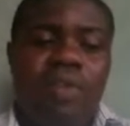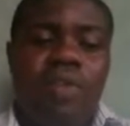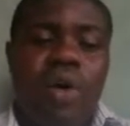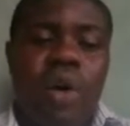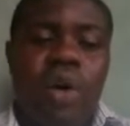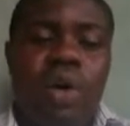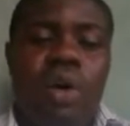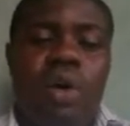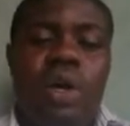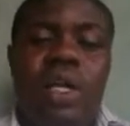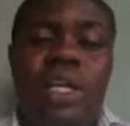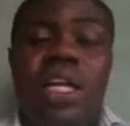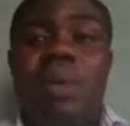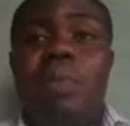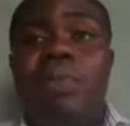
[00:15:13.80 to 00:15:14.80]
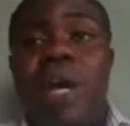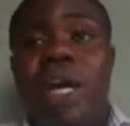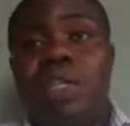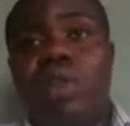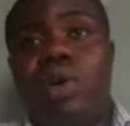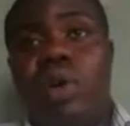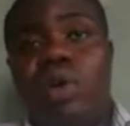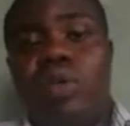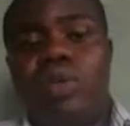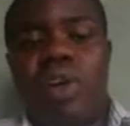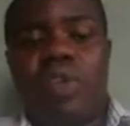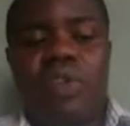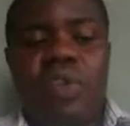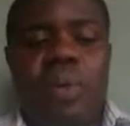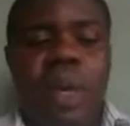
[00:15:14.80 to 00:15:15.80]
for the breast of
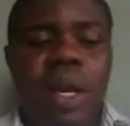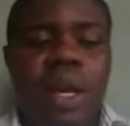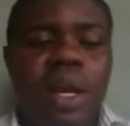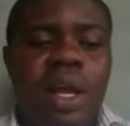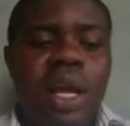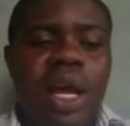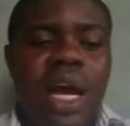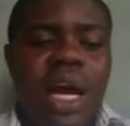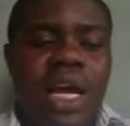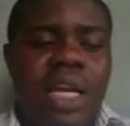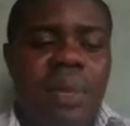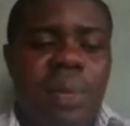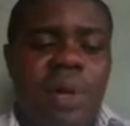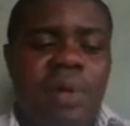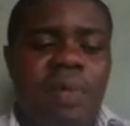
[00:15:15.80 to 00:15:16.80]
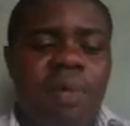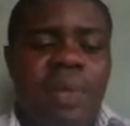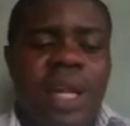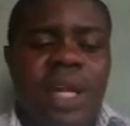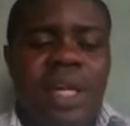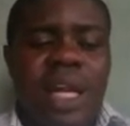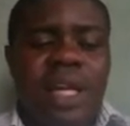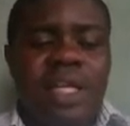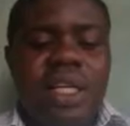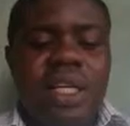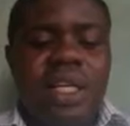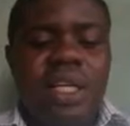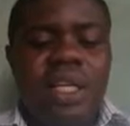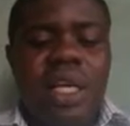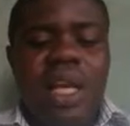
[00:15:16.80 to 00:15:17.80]
a female animal. Then
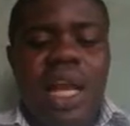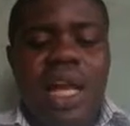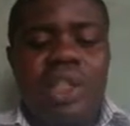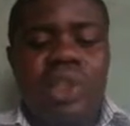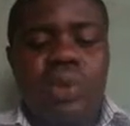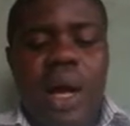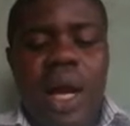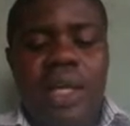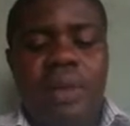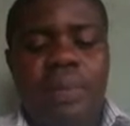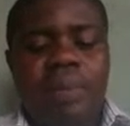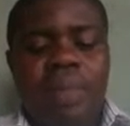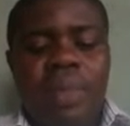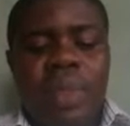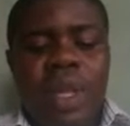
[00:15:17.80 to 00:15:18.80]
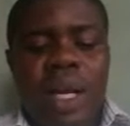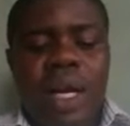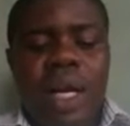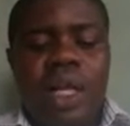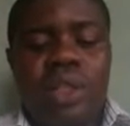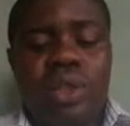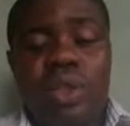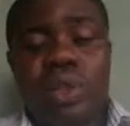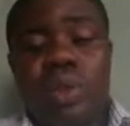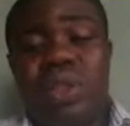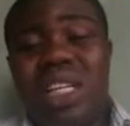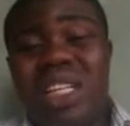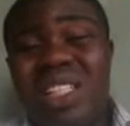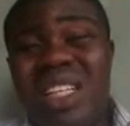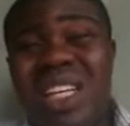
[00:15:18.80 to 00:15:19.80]
the, the last one uh, is
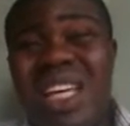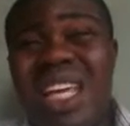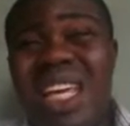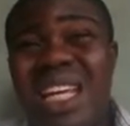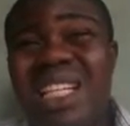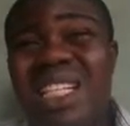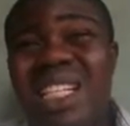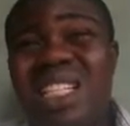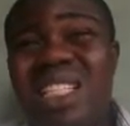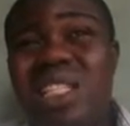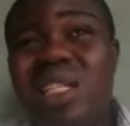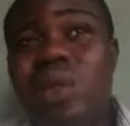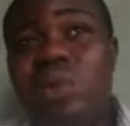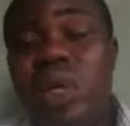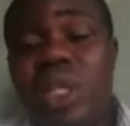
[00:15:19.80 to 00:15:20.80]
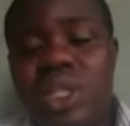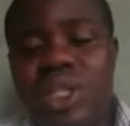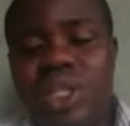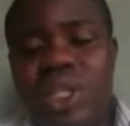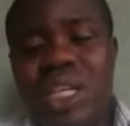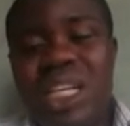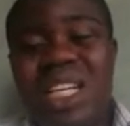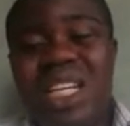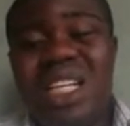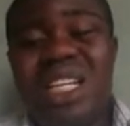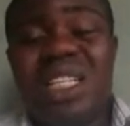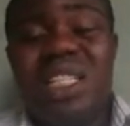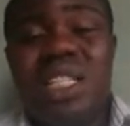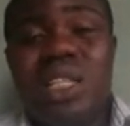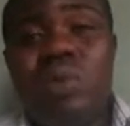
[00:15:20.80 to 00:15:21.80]
also the, the indistinguish,
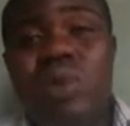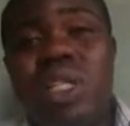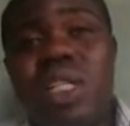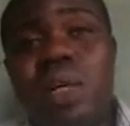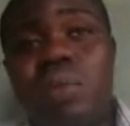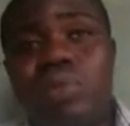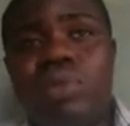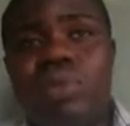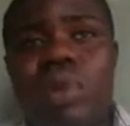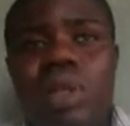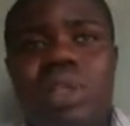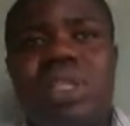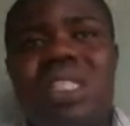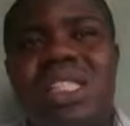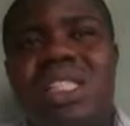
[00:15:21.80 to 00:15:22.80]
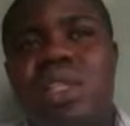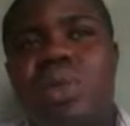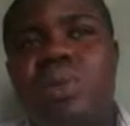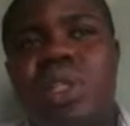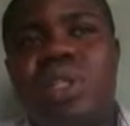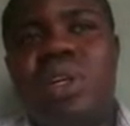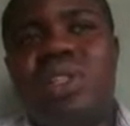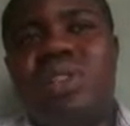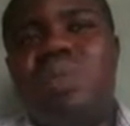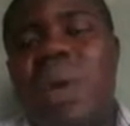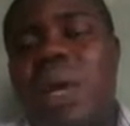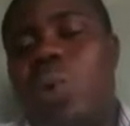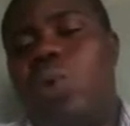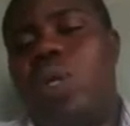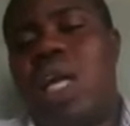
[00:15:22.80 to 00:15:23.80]
indistinguishable, not distinguished, not
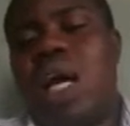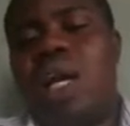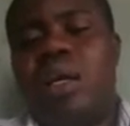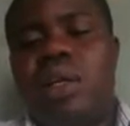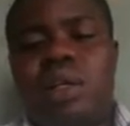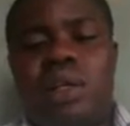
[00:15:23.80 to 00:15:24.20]
peculiar.